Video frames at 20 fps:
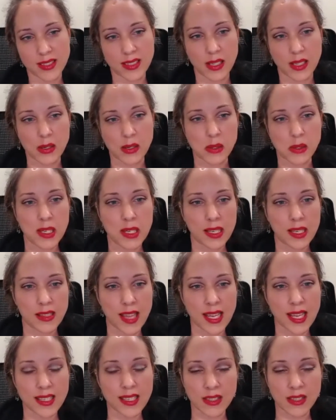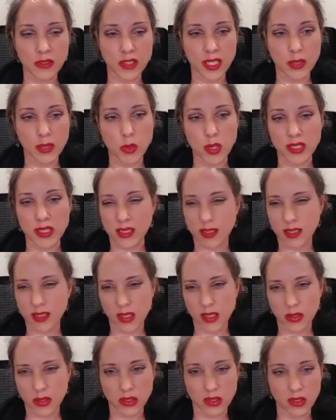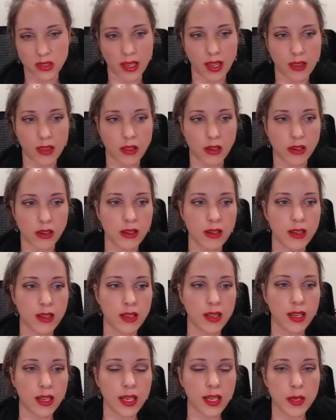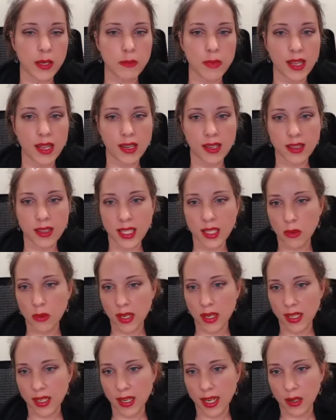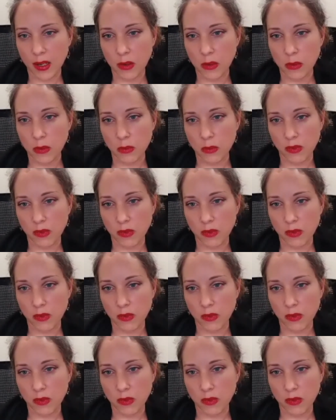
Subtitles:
So that definitely brings us closer together. And I think right now,